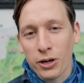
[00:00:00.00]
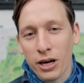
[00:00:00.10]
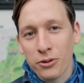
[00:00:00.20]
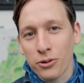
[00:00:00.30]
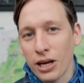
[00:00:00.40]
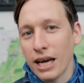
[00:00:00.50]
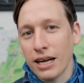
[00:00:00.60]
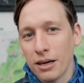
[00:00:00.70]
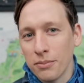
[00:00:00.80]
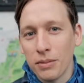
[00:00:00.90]
can create
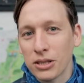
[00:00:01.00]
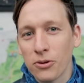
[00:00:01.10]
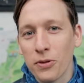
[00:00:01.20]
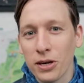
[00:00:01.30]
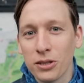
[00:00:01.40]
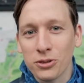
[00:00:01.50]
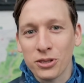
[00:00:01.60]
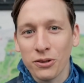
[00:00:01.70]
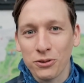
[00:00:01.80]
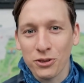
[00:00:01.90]
and make something
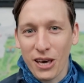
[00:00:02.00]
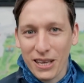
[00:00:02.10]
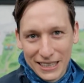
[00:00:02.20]
interesting of today.